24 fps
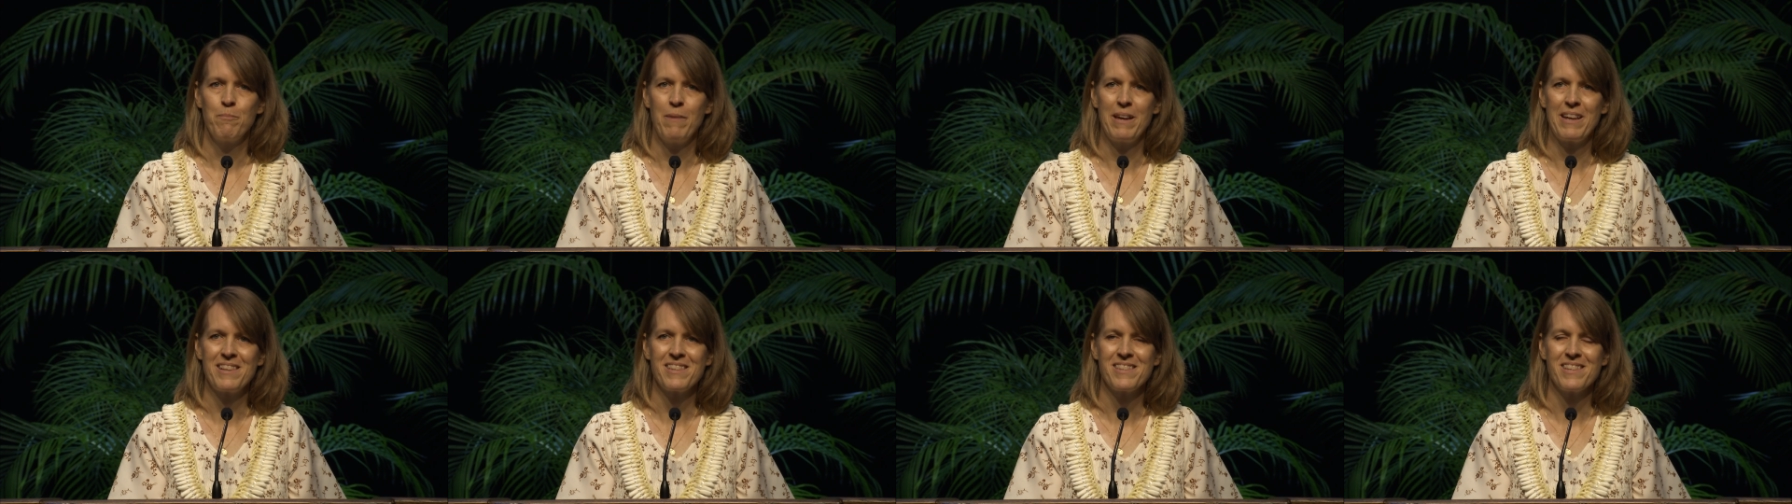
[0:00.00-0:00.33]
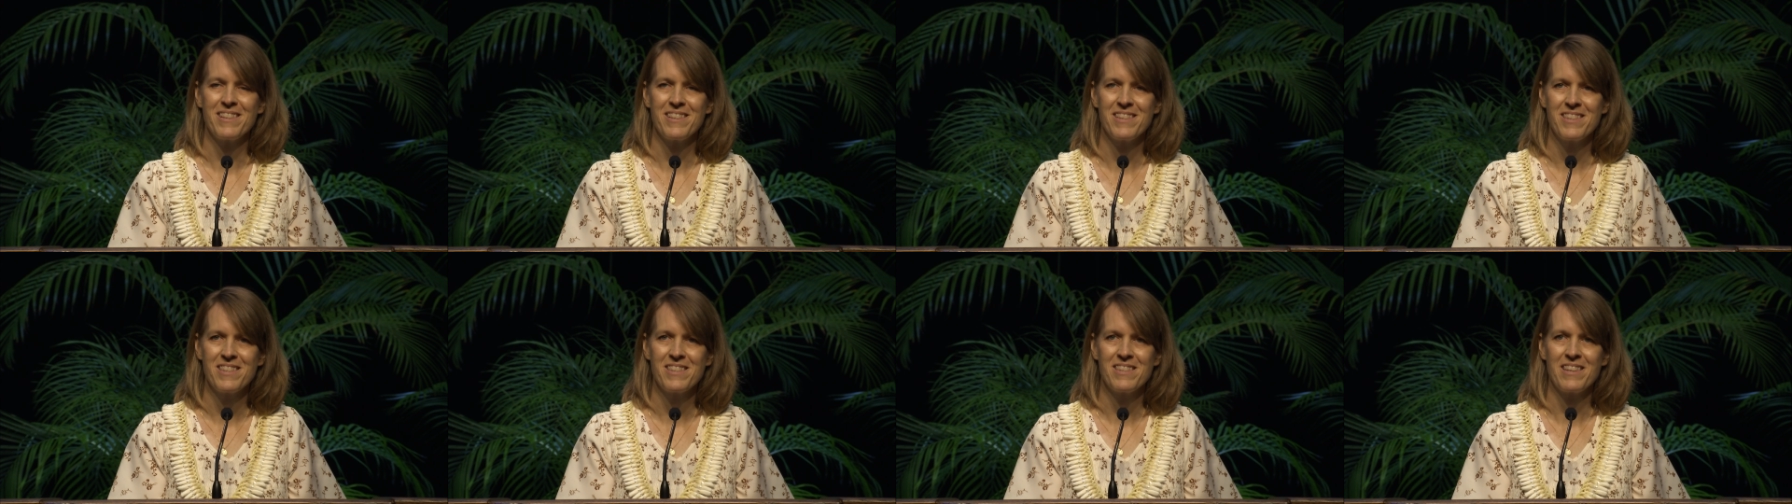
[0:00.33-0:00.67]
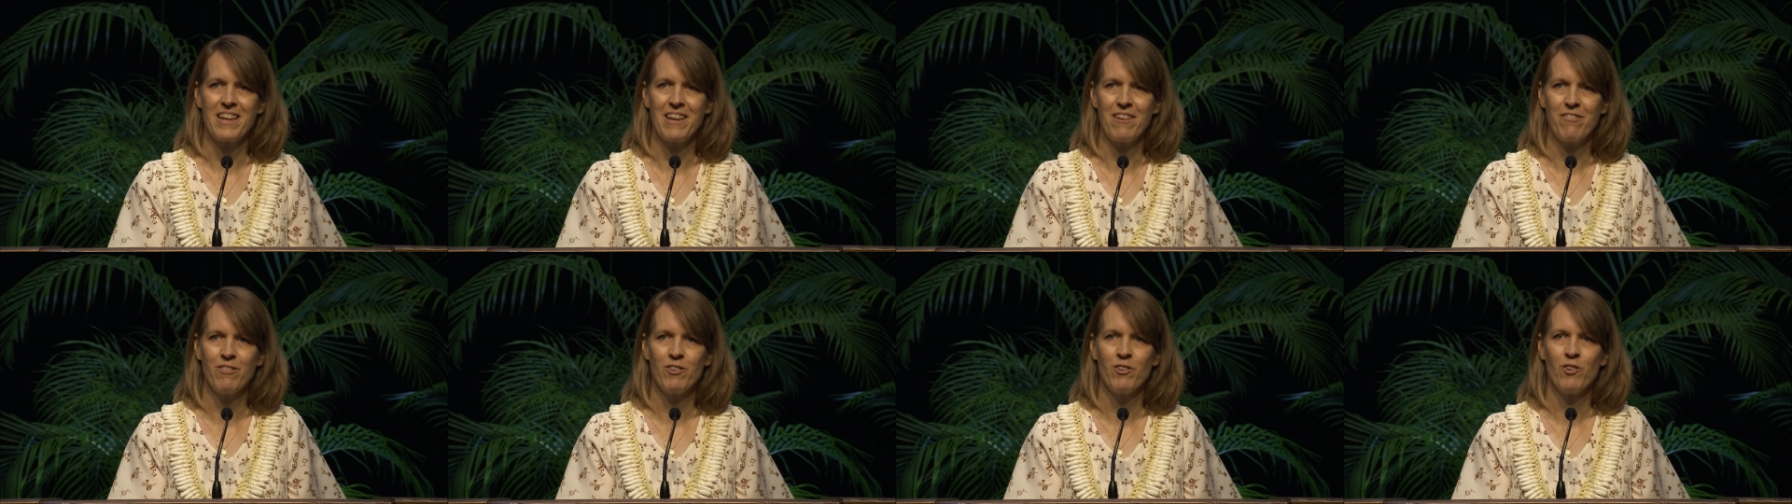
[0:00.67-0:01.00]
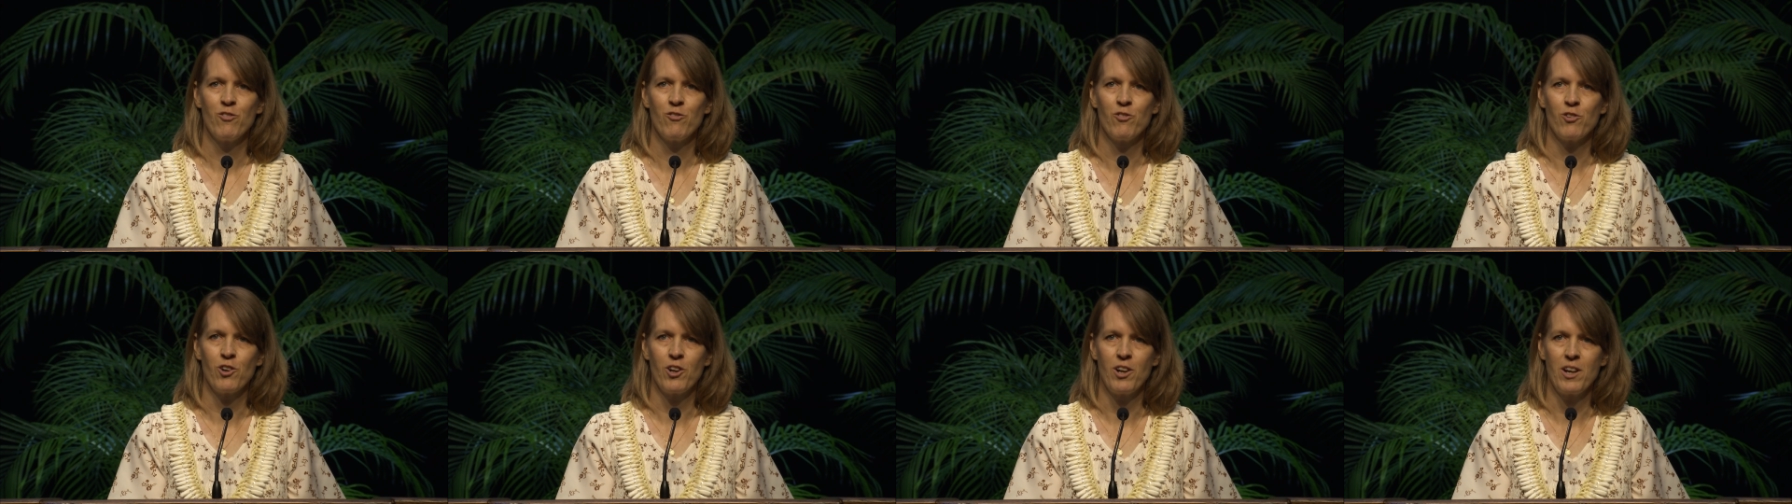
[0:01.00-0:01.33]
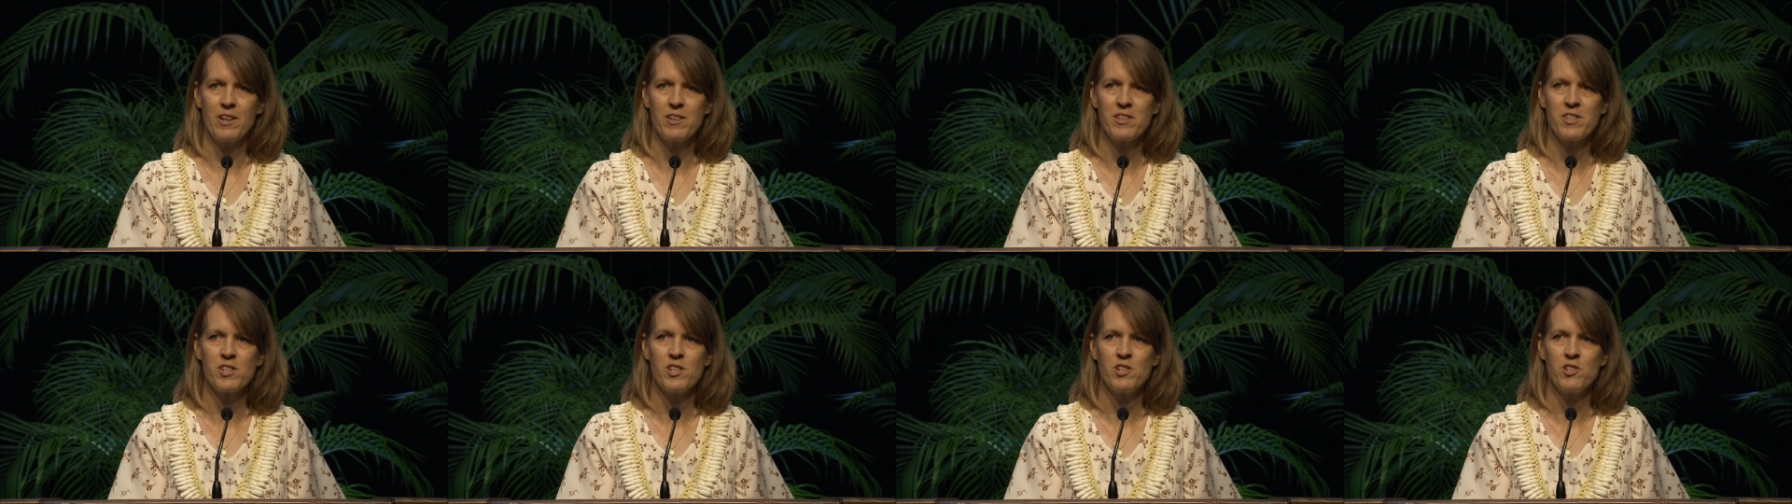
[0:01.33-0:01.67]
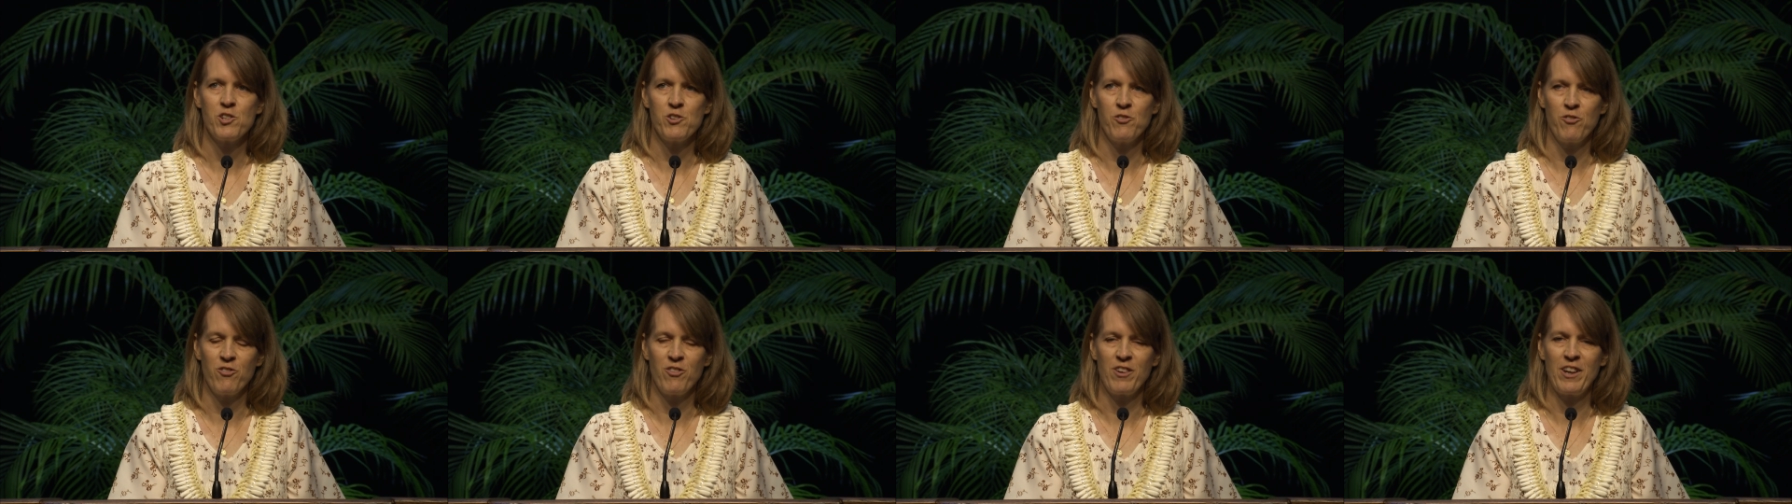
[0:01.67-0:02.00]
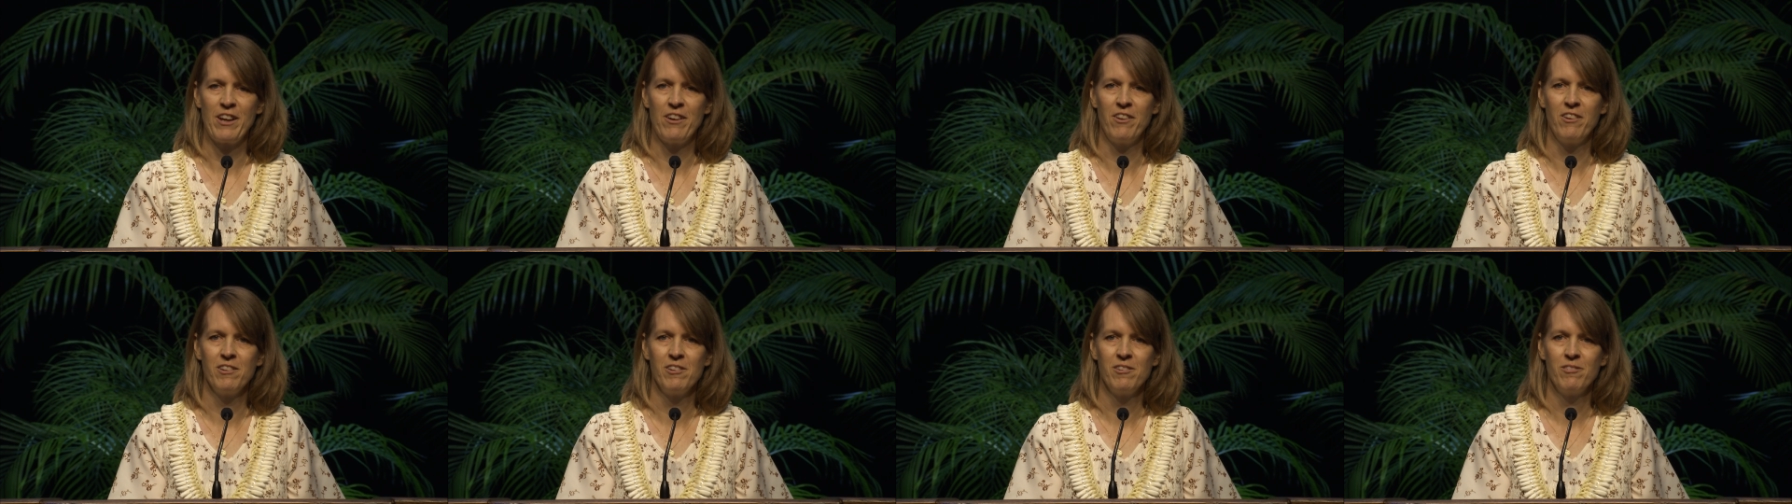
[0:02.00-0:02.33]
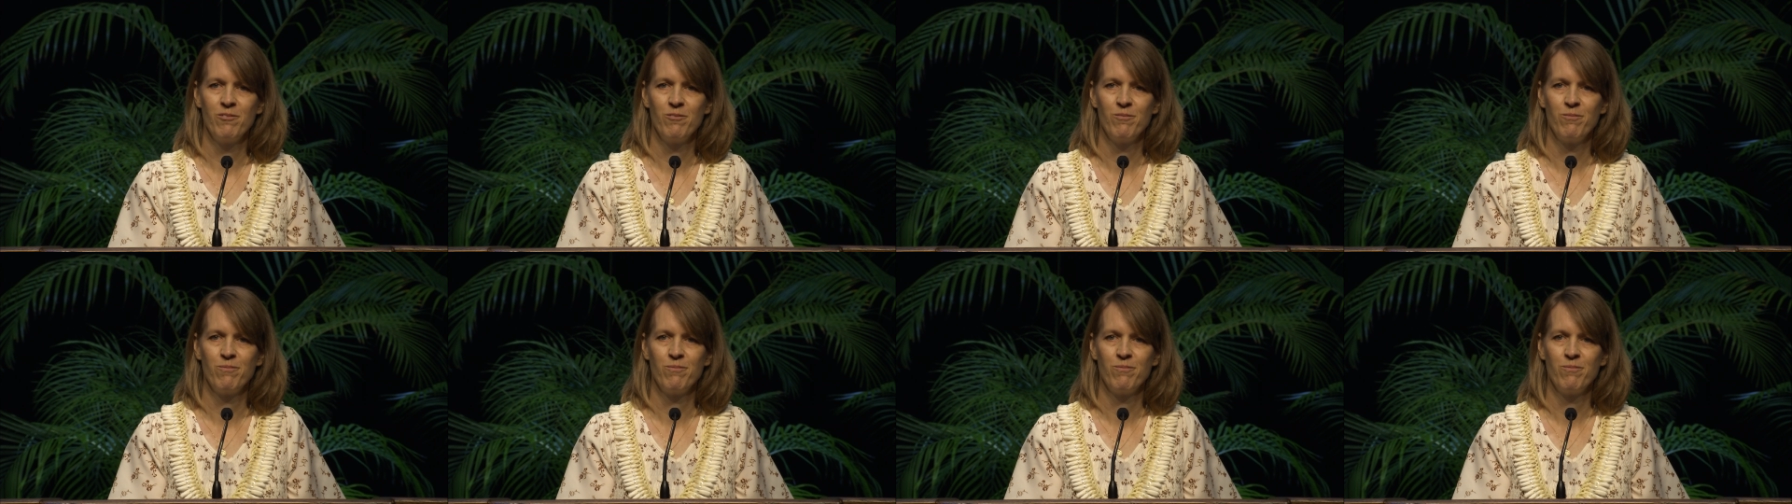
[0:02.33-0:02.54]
makes it safe for us to fail.